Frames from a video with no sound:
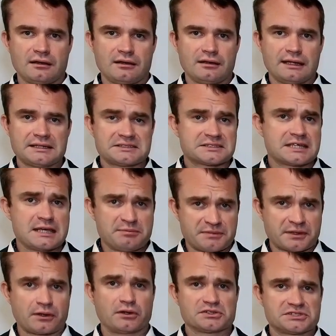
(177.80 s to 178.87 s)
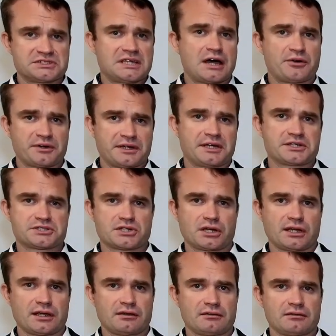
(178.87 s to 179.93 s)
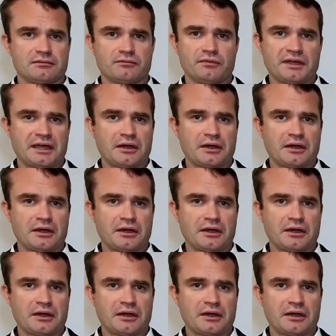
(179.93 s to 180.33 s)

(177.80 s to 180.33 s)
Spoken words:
Let's keep the cost down initially. We can